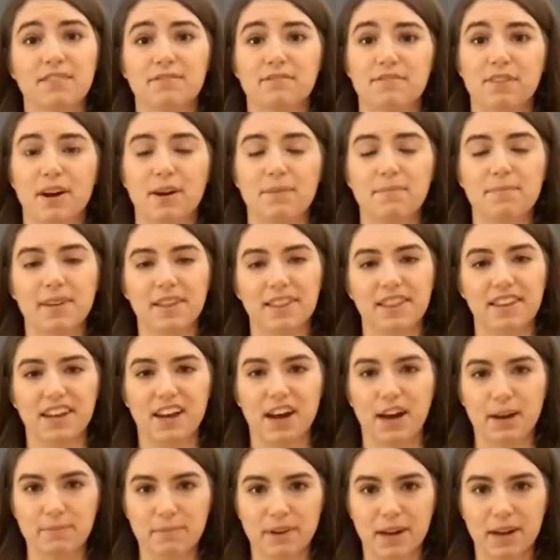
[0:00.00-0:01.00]
from the
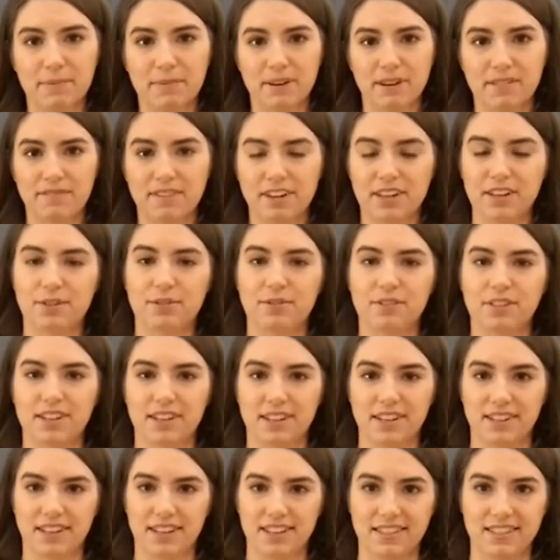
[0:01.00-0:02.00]
upcoming videos
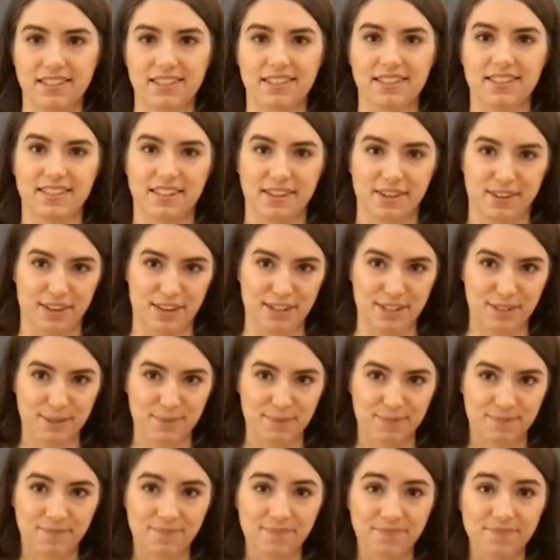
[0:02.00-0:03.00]
in this
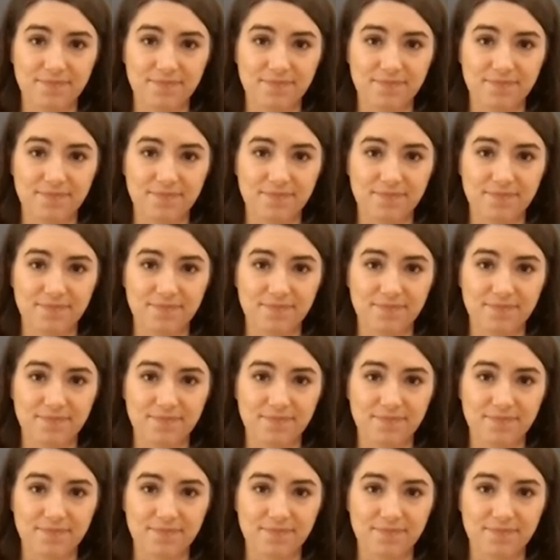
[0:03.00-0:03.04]
series.